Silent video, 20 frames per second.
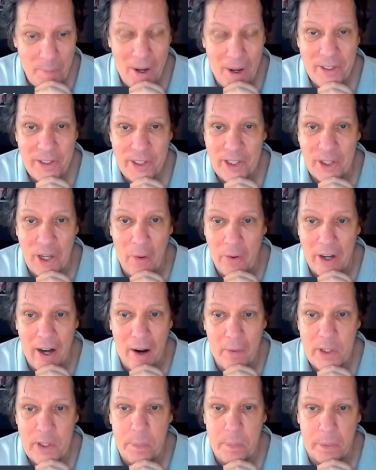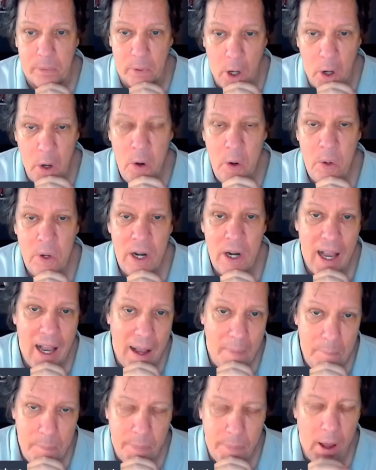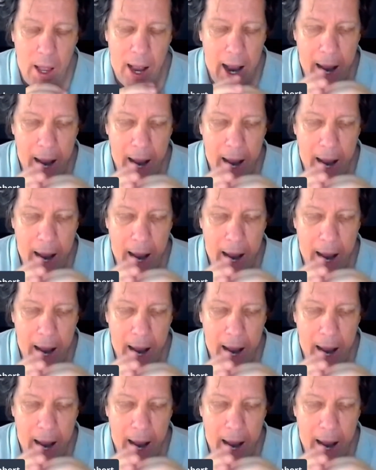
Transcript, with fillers: months ago, and I was blown, but